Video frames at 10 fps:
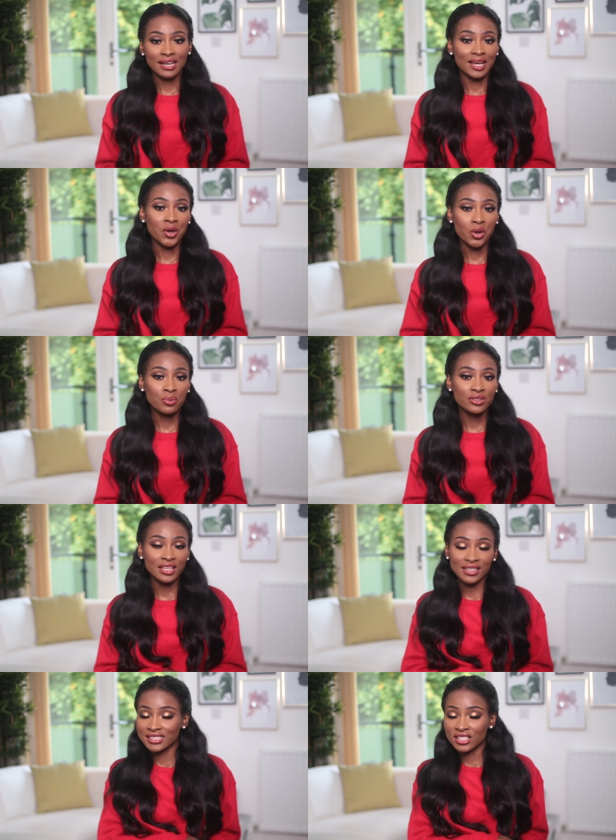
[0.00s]
and I hope
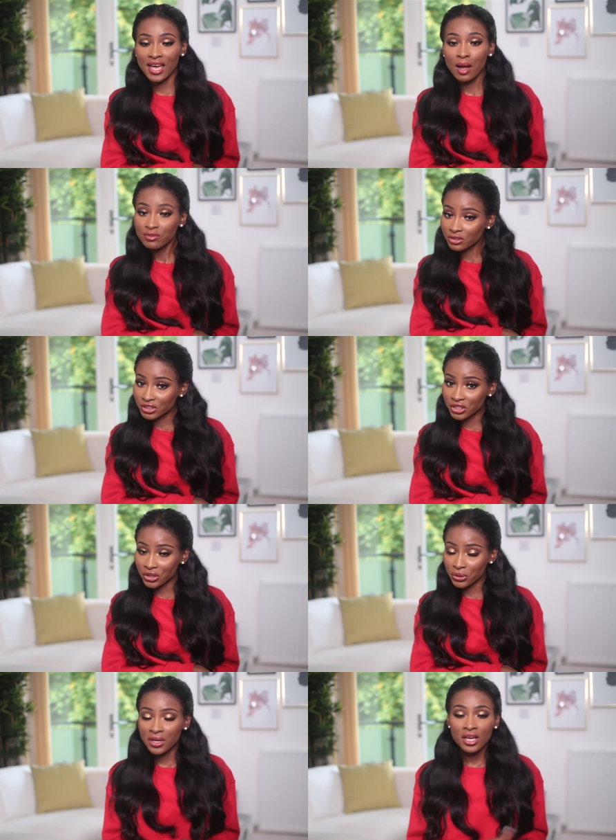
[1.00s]
that these are helpful to
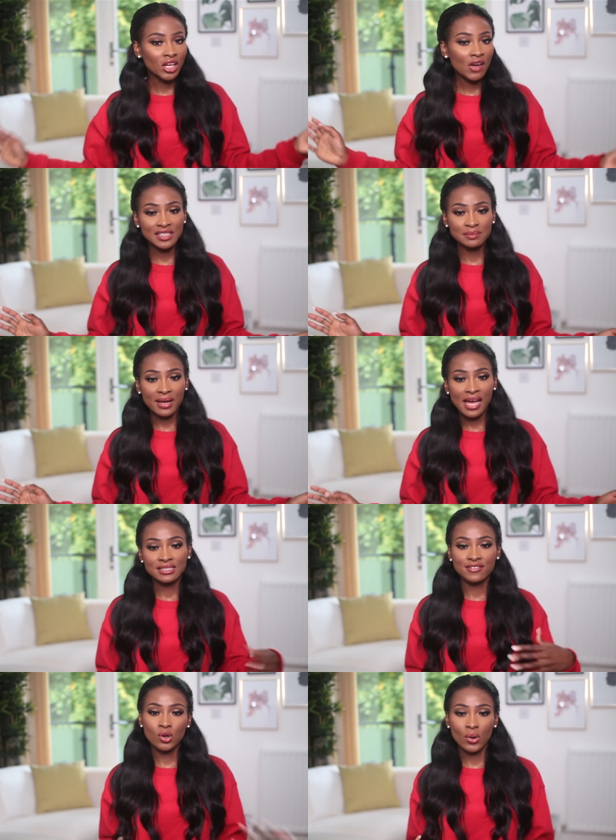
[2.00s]
you. A lot of these
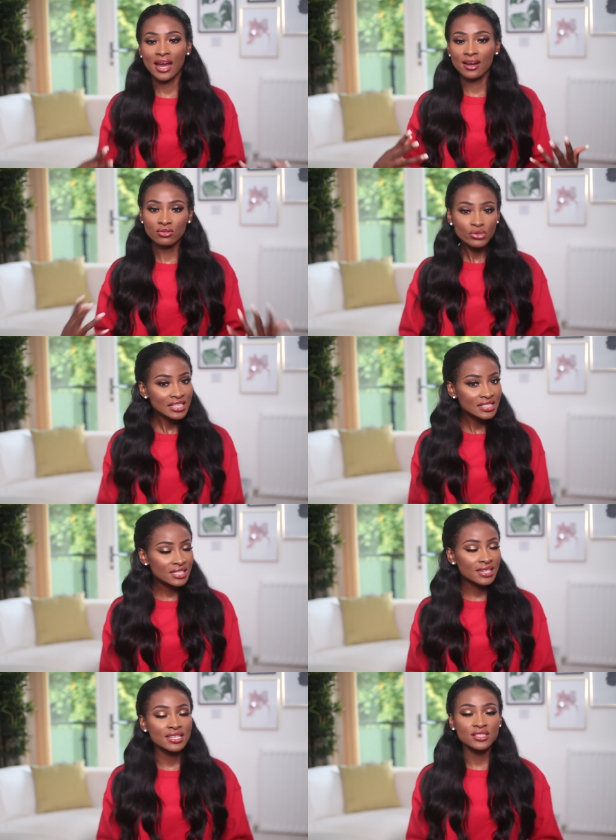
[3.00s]
bags are quite
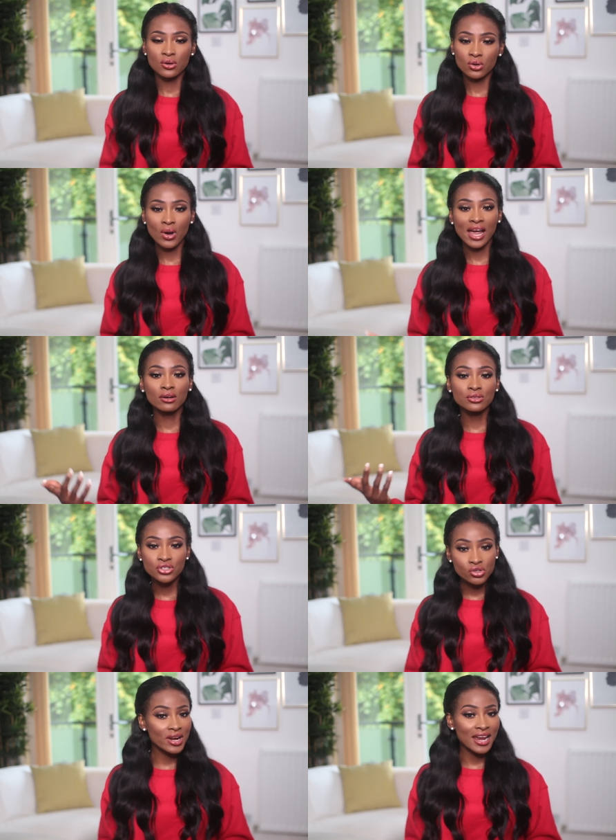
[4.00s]
recent or quite on
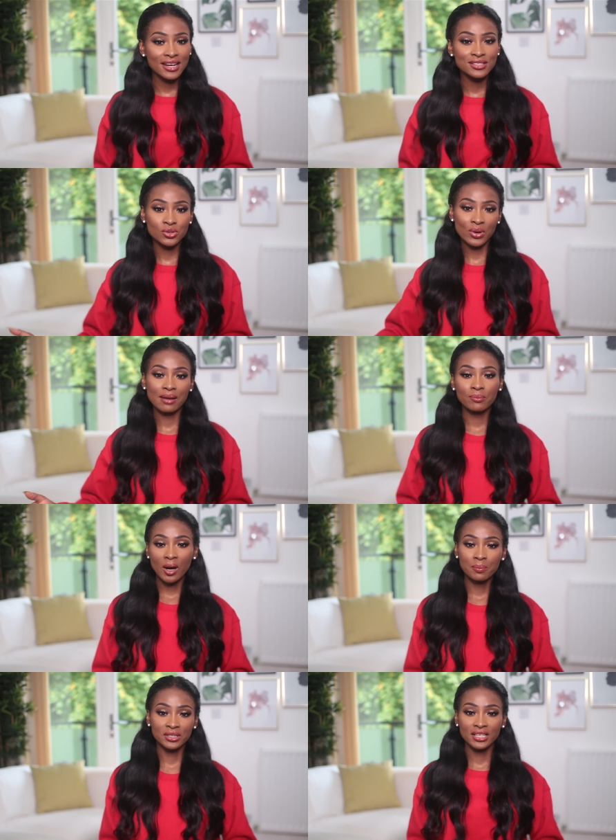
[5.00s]
trend, quite
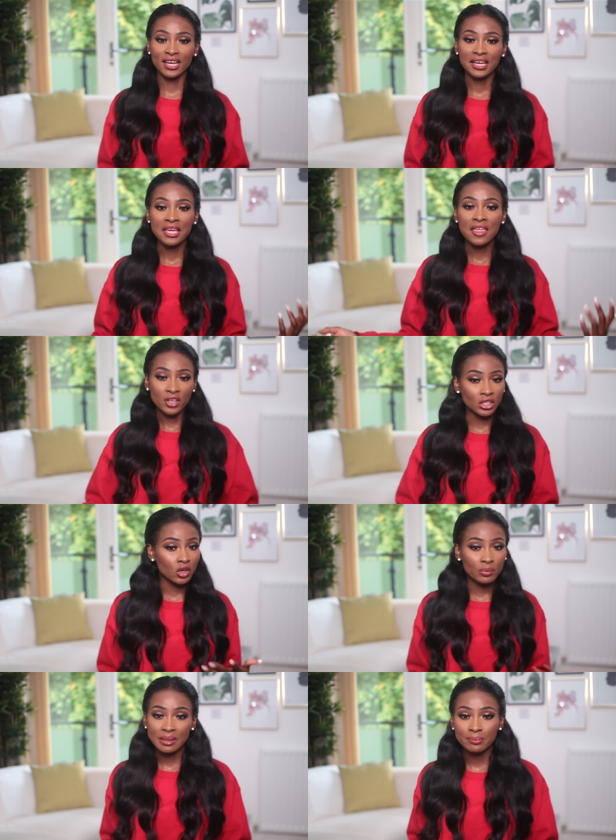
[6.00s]
popular. There are a
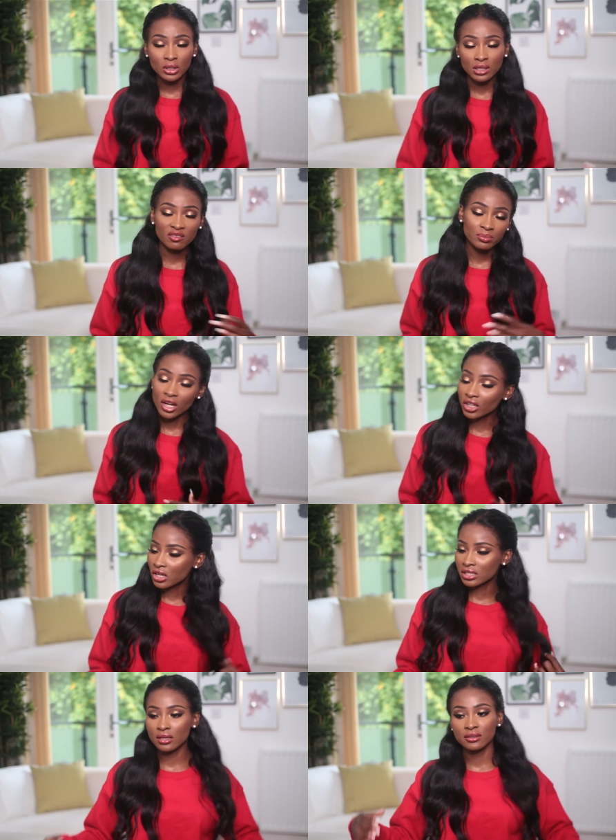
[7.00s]
lot of people, a lot of
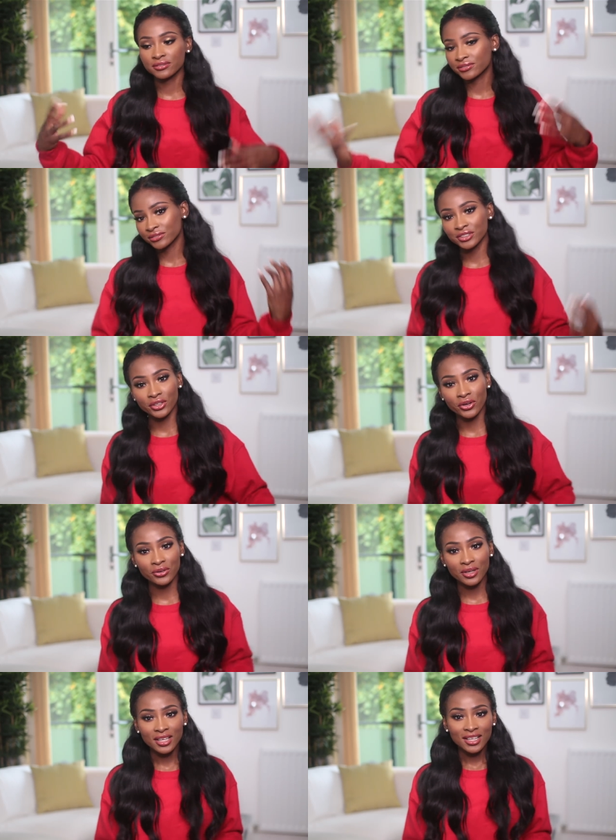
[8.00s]
bloggers, a lot of you
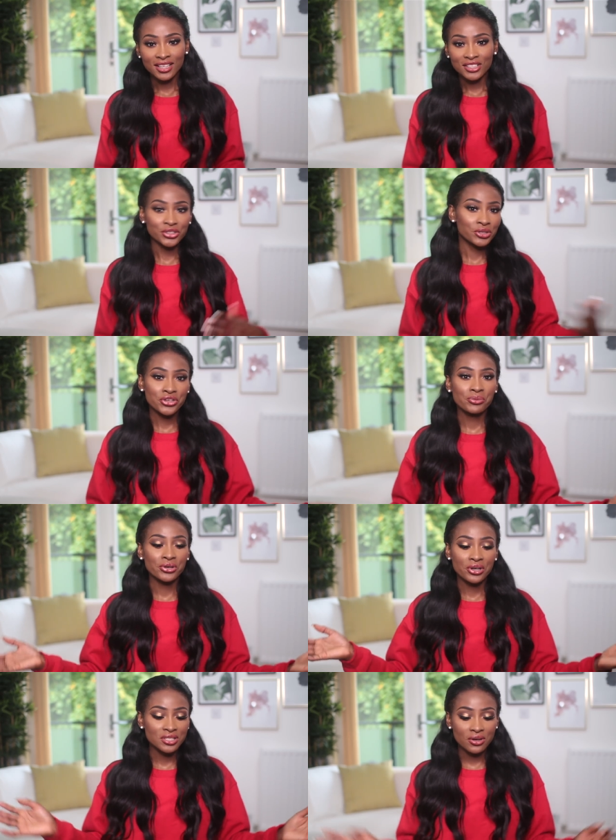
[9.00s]
know
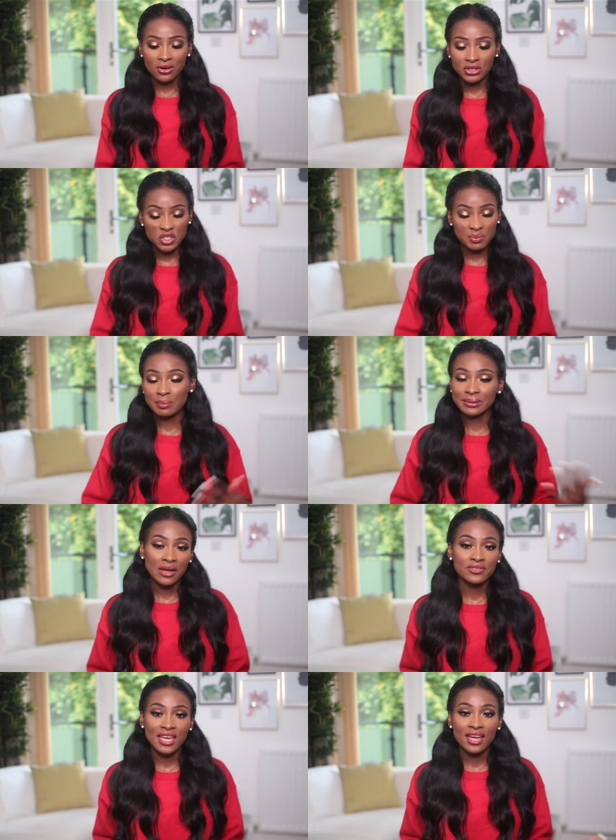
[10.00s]
YouTubers or just people
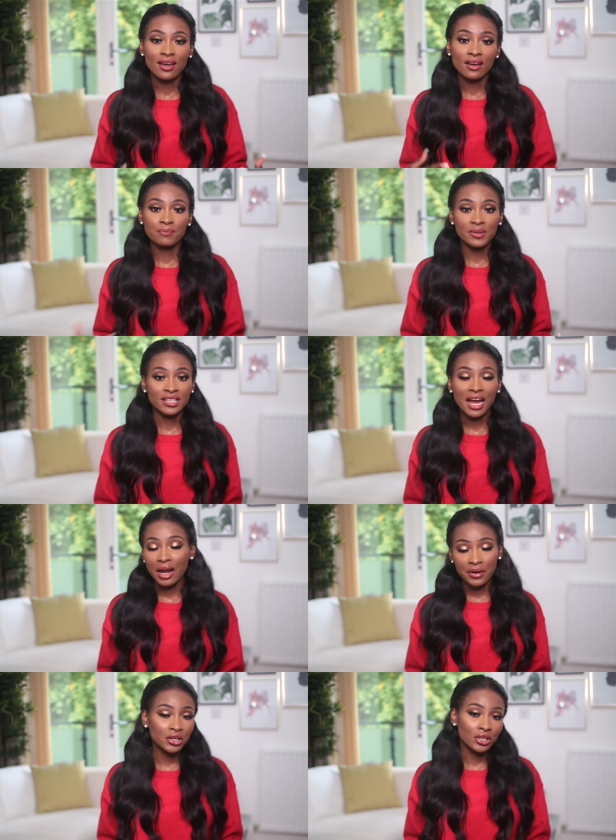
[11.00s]
out there have been
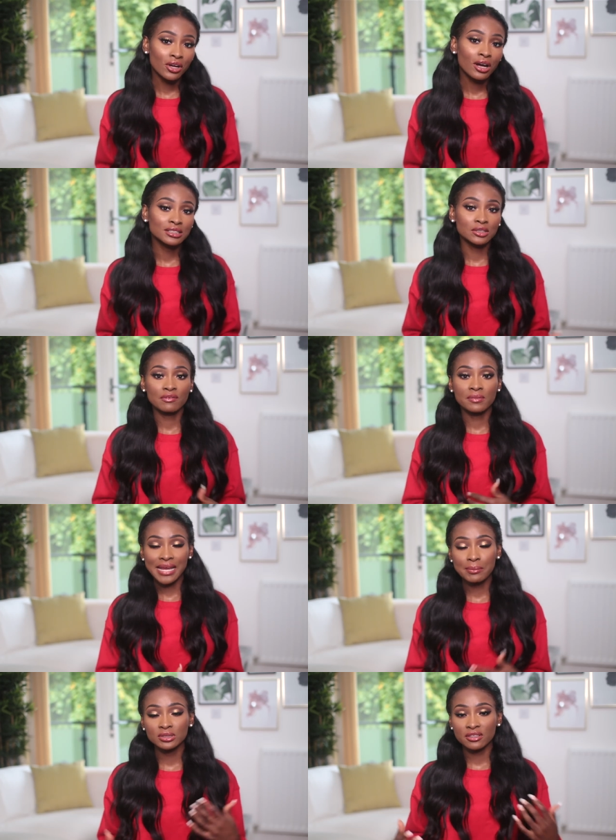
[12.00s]
carrying a lot so I've
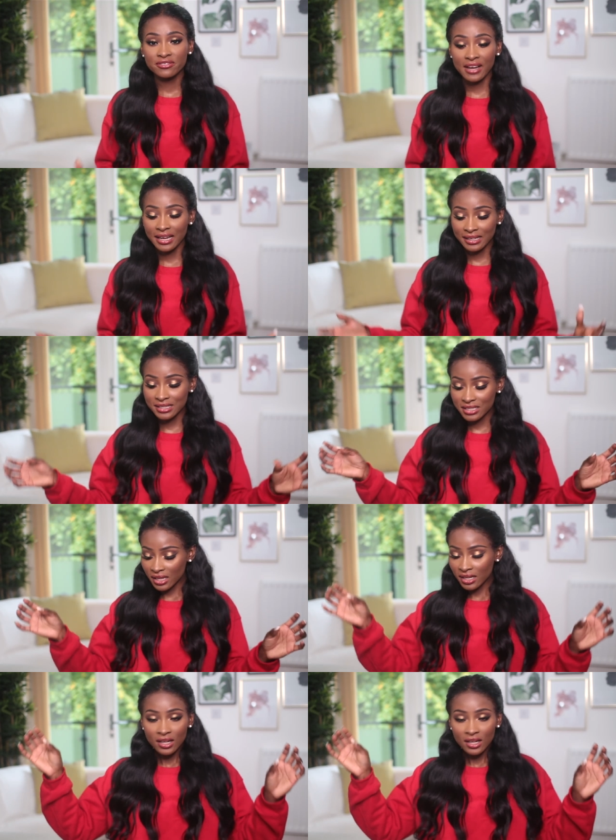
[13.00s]
been able to find